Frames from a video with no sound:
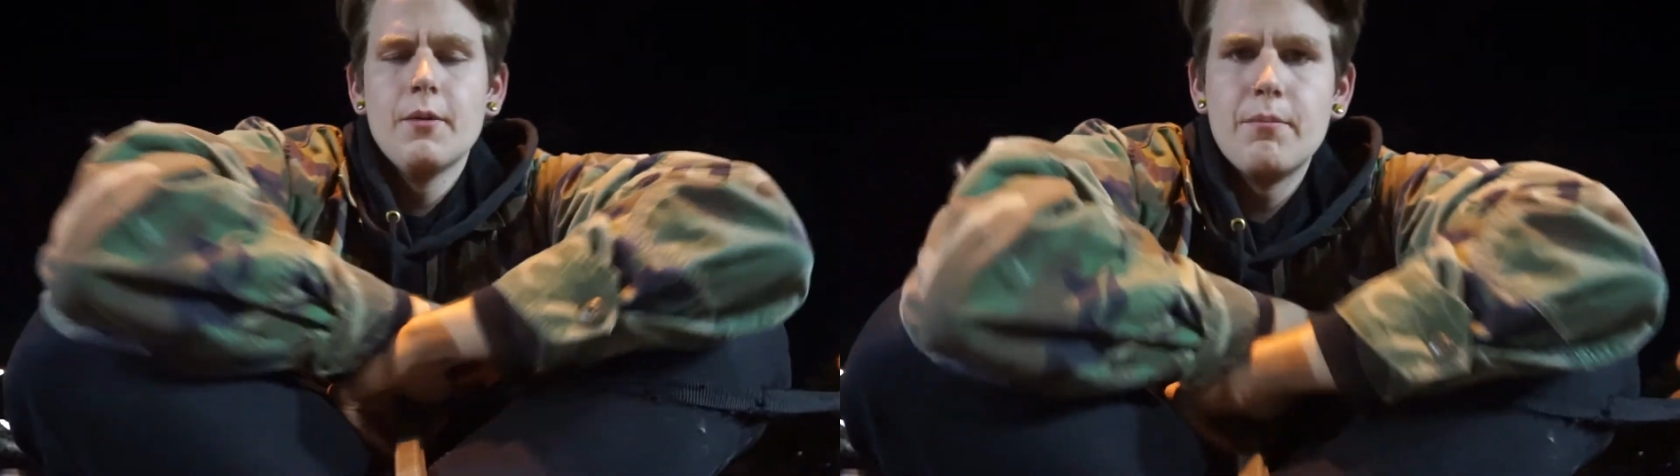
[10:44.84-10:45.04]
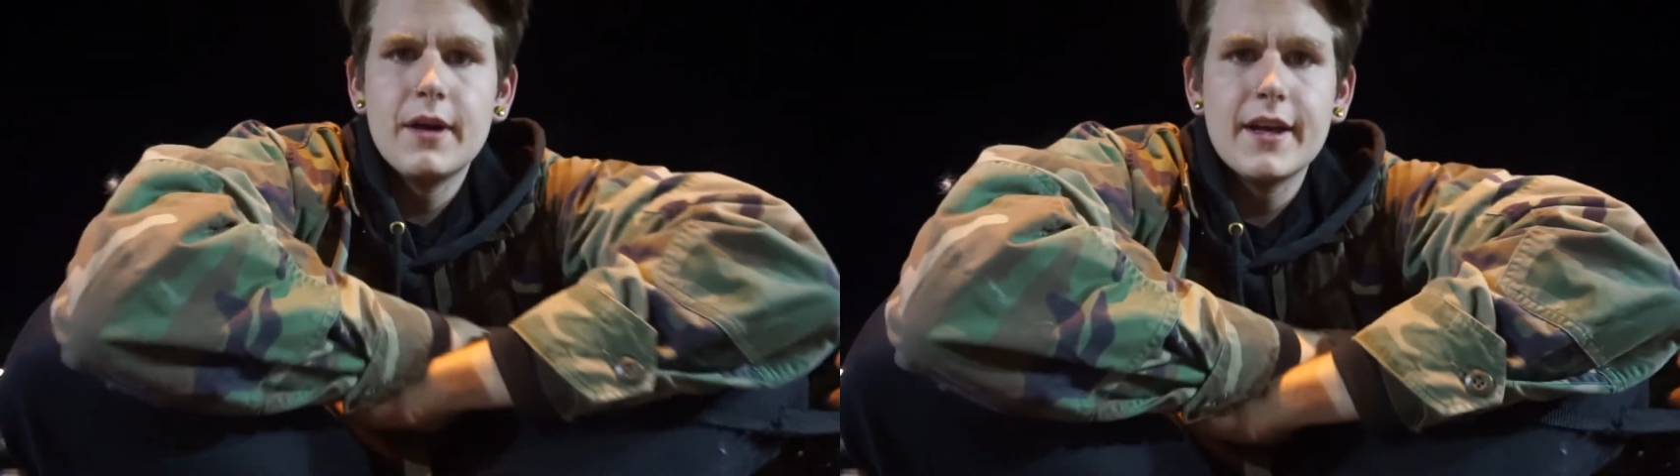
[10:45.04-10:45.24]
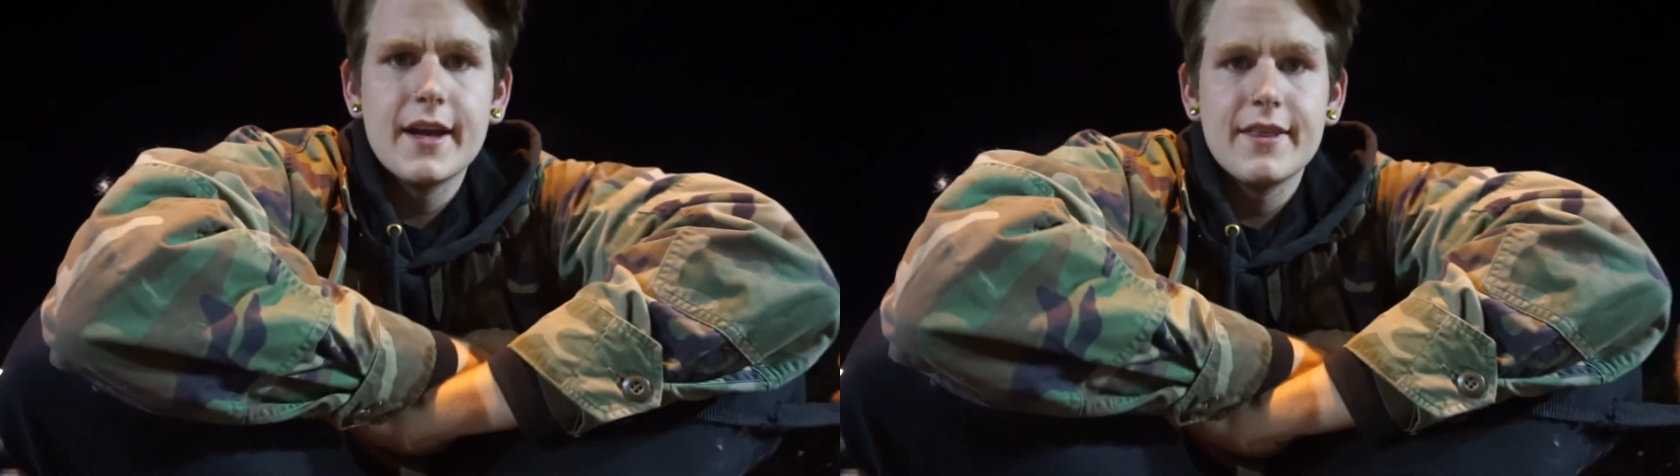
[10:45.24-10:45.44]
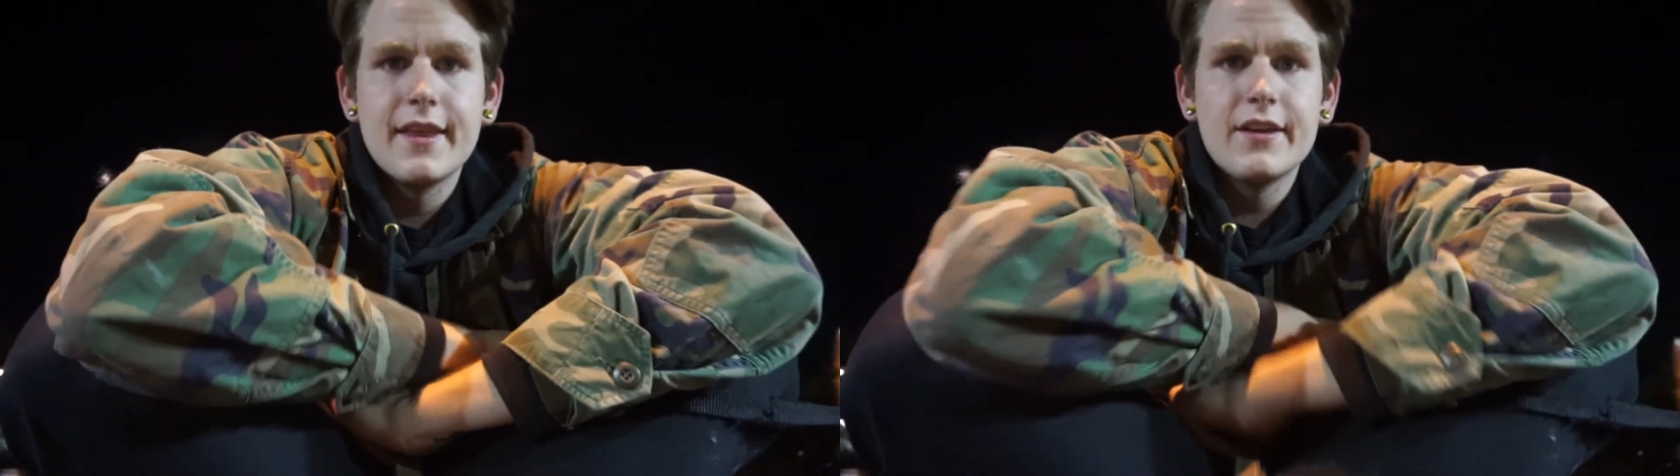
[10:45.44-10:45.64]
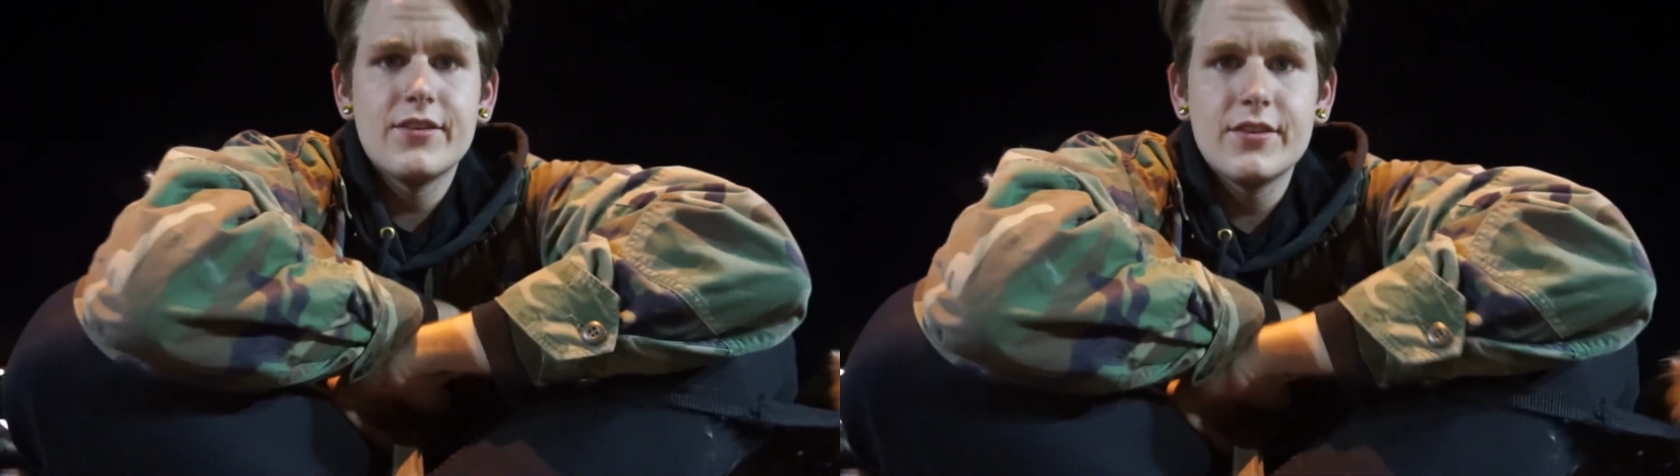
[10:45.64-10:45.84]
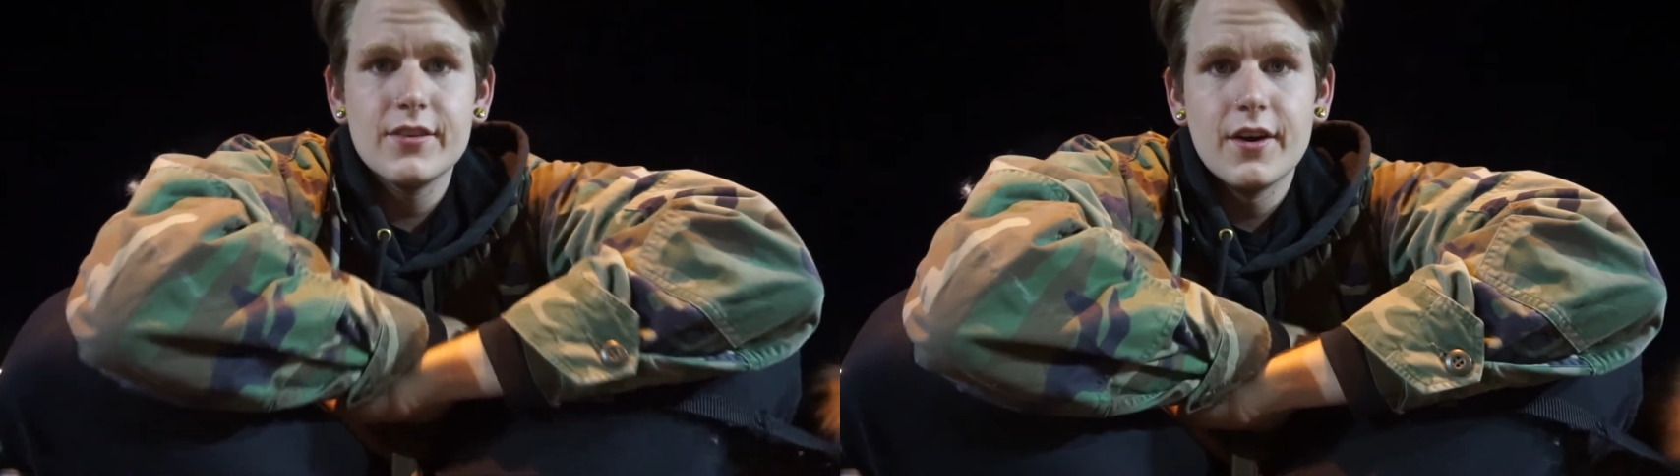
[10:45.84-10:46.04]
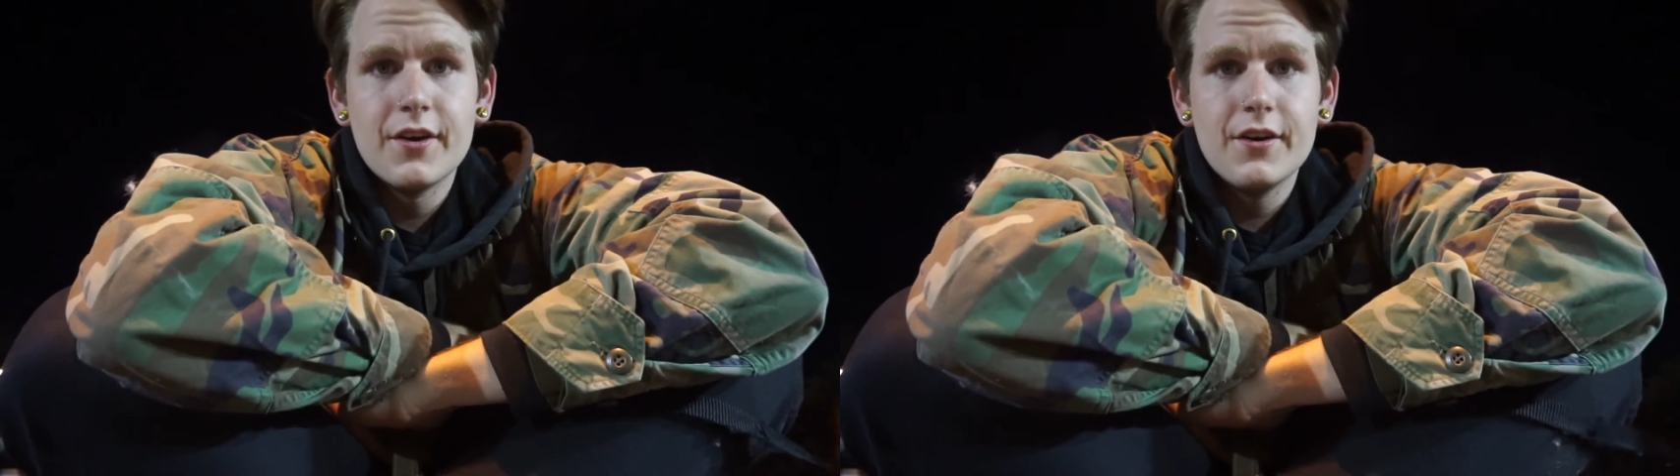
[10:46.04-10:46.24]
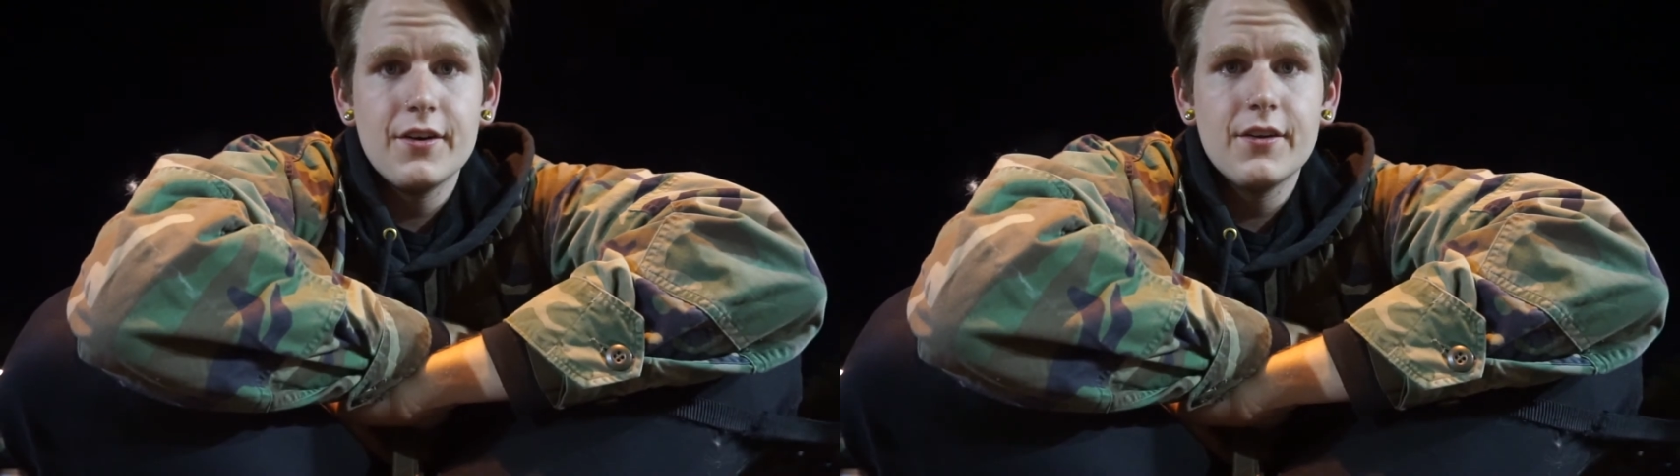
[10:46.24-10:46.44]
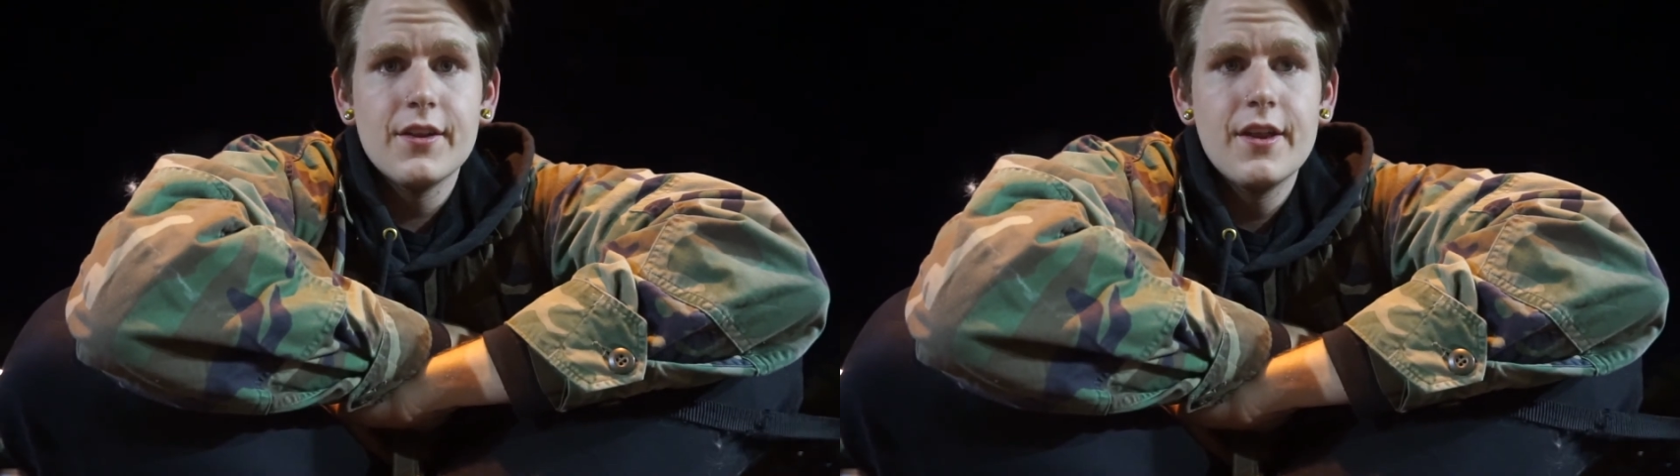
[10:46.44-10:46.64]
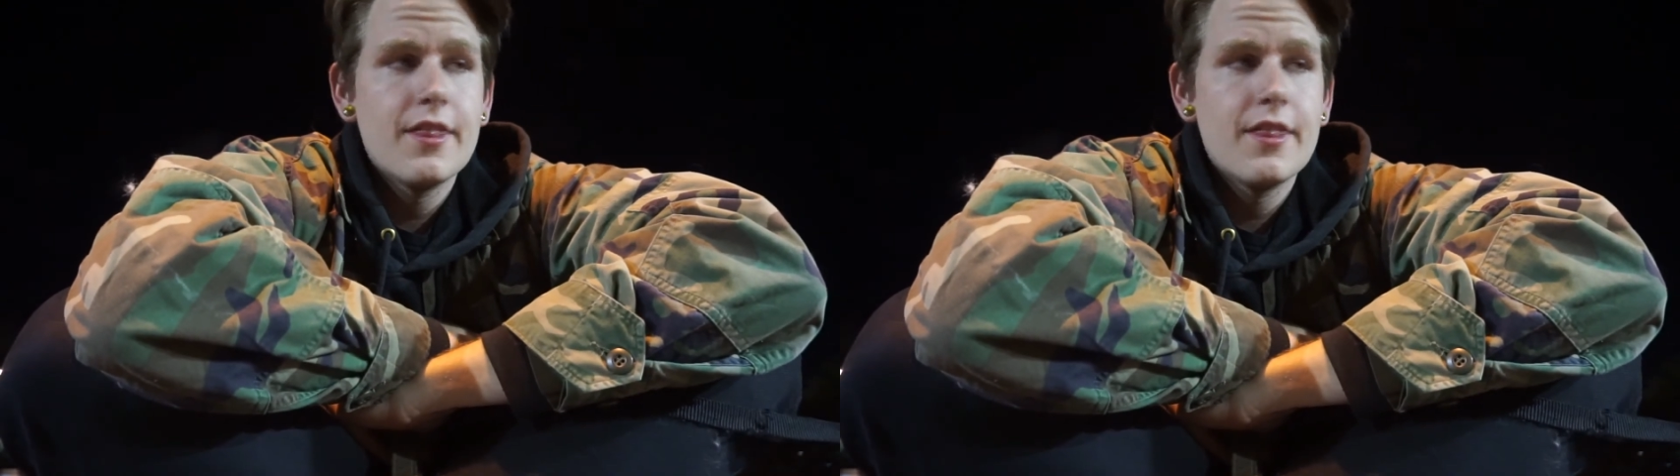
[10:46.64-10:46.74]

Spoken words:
But yeah, that's all